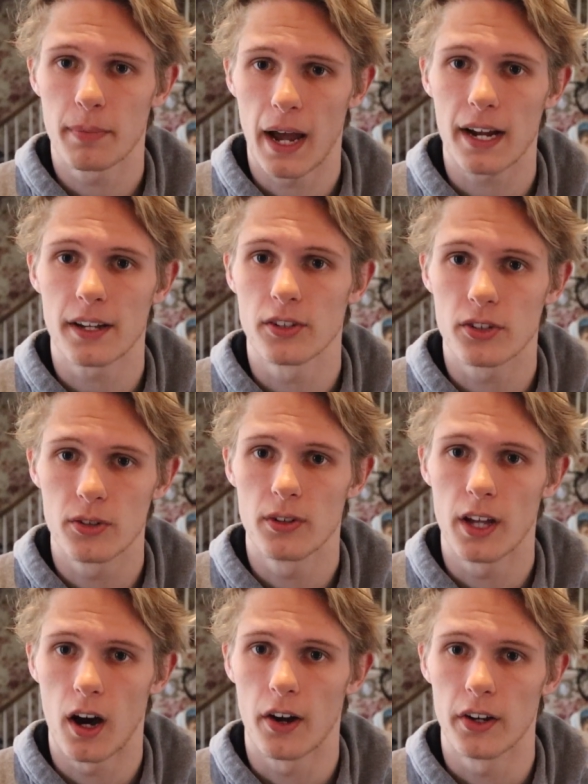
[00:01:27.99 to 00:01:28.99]
back into
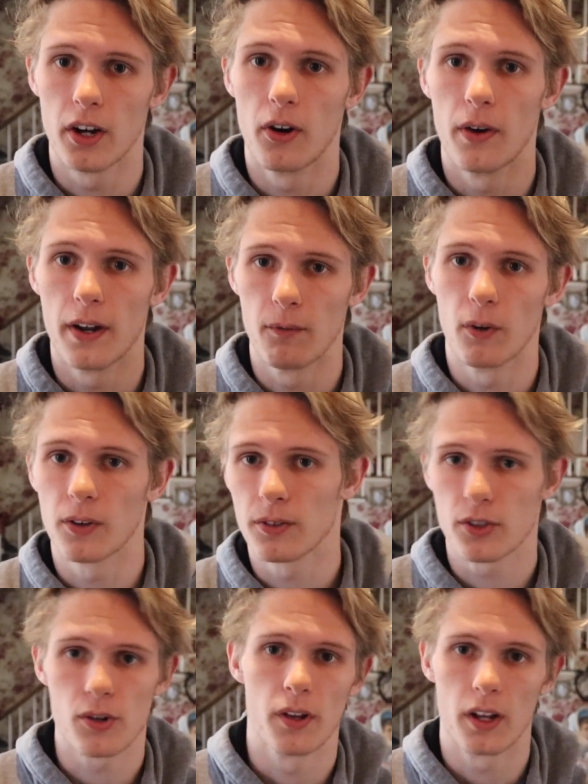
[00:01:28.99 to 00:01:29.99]
the audio and
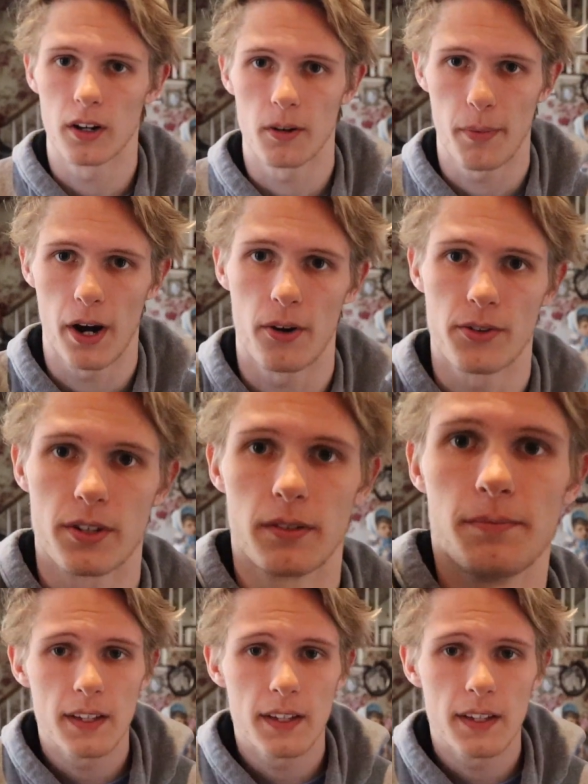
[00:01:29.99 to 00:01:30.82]
we'll do a little comparison.